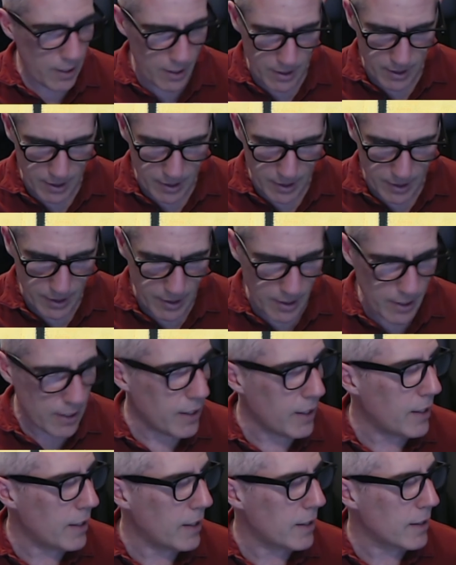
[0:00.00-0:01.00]

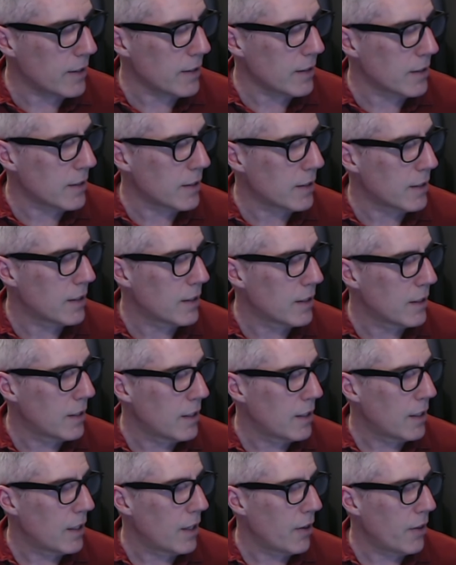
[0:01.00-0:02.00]
And
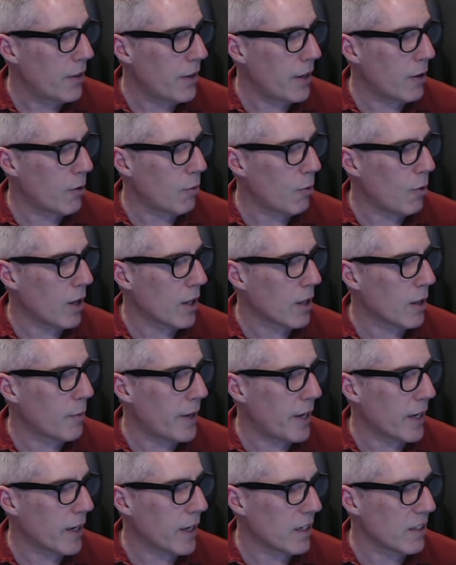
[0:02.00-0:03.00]
then while I'm
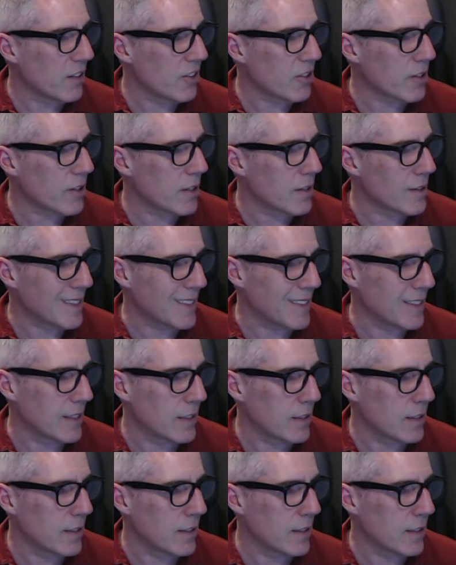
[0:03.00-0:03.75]
at it, and just because